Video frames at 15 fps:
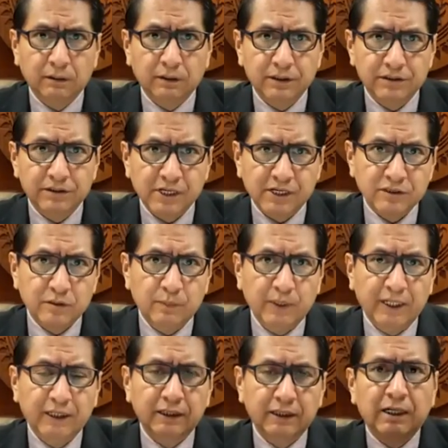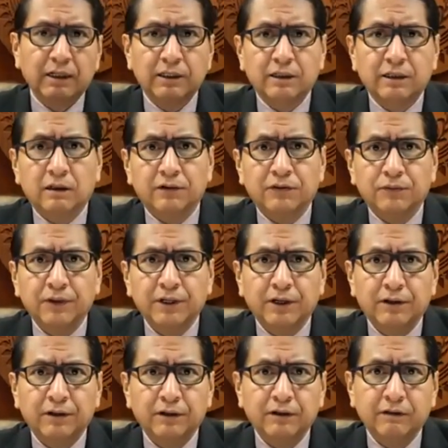It's estimated that there are
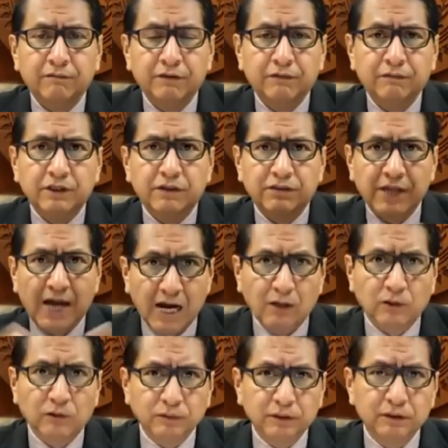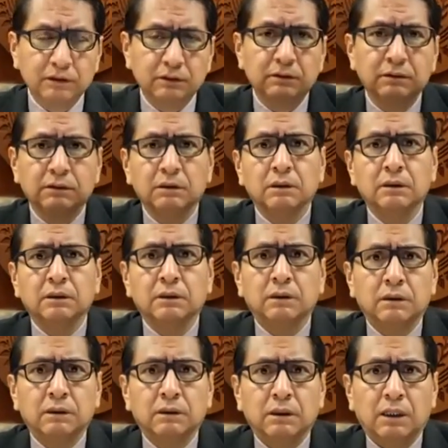350,000
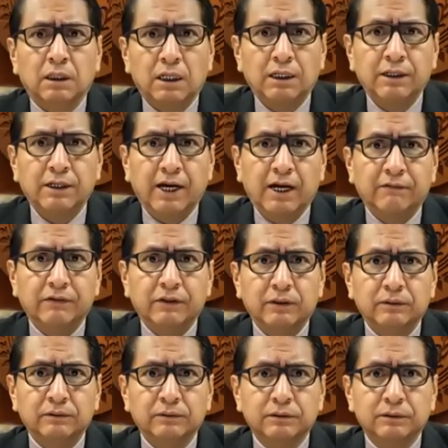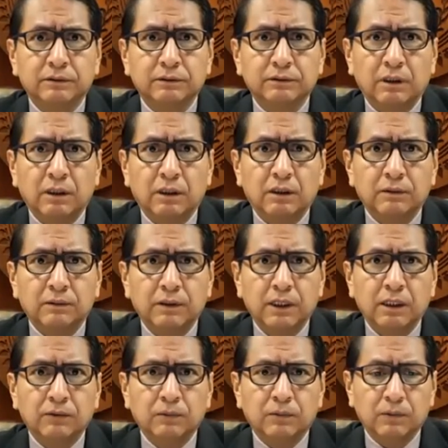uh, Navajos all
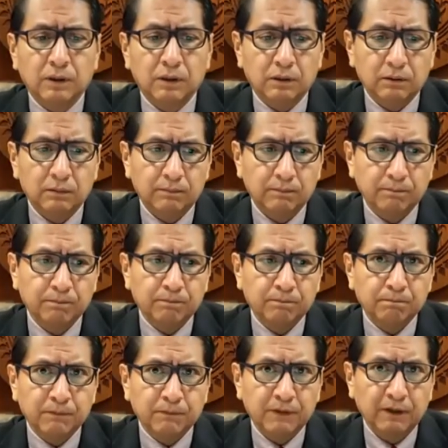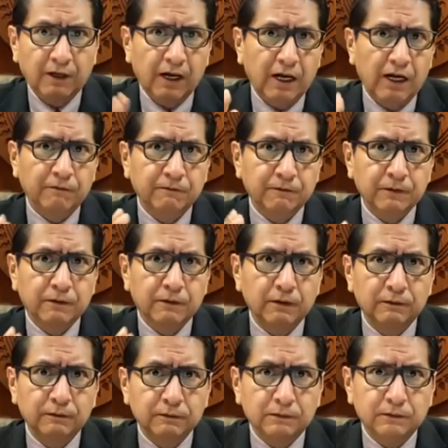around the world, and half of
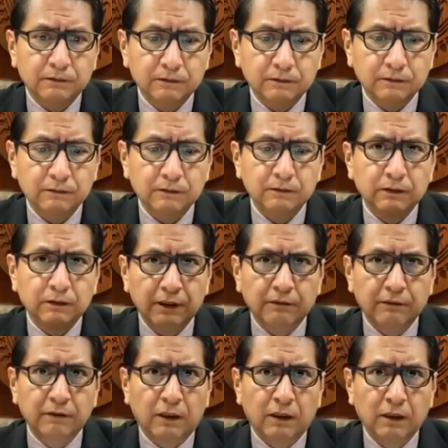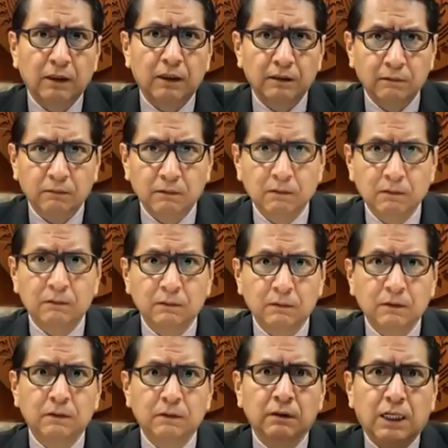those do live on
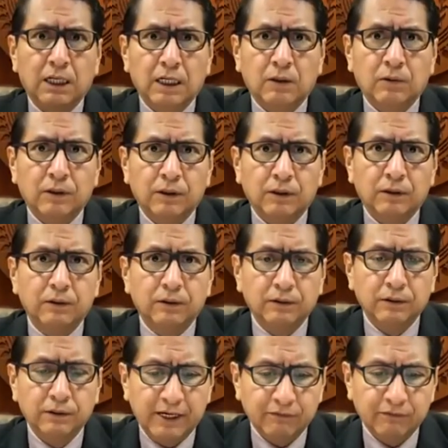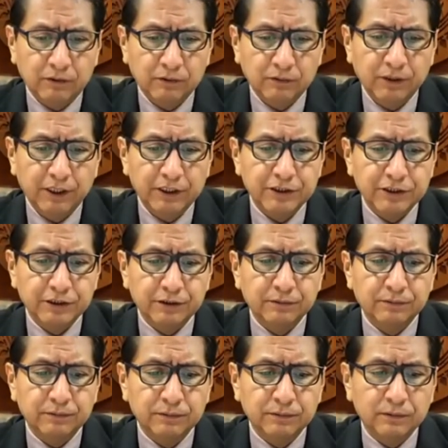our Navajo
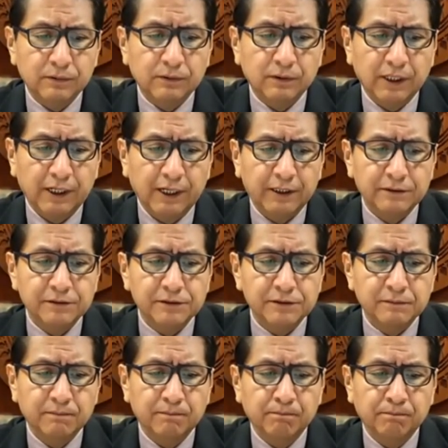Nation lands.